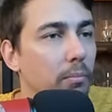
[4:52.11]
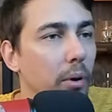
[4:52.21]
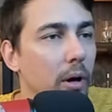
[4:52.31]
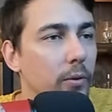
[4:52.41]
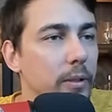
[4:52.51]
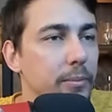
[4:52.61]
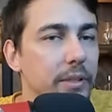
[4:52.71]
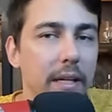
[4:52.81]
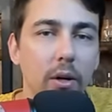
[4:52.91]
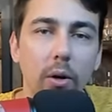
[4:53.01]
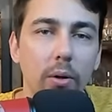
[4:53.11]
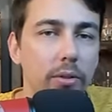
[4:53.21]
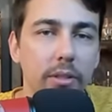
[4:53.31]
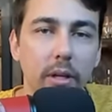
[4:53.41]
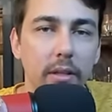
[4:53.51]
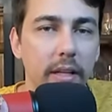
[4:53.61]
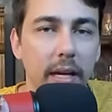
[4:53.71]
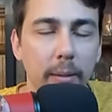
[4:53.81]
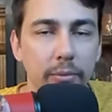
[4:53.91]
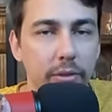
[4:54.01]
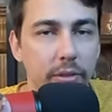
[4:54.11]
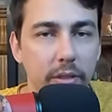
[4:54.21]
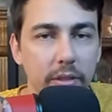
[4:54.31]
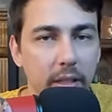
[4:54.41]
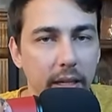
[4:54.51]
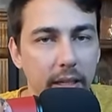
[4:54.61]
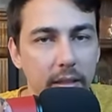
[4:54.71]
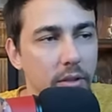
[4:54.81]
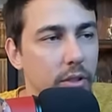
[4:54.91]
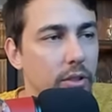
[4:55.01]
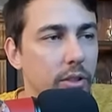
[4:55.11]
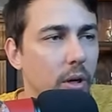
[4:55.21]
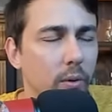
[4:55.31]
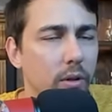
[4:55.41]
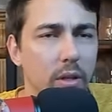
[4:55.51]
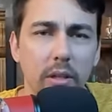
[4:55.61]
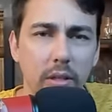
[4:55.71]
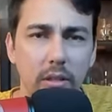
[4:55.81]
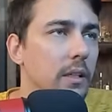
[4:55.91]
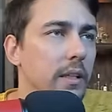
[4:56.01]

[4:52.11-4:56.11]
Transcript: Bong rips and cold start dabs are just like, they're so good.